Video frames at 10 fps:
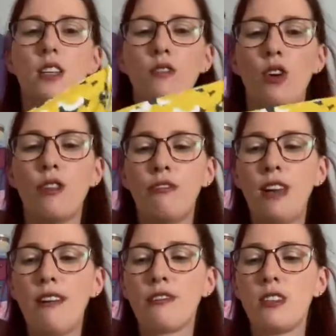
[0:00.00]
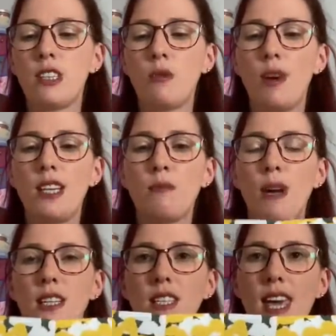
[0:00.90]
then you've got the flat fronted
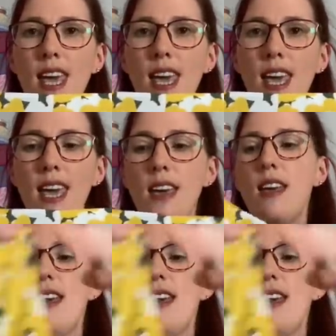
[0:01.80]
waistband here,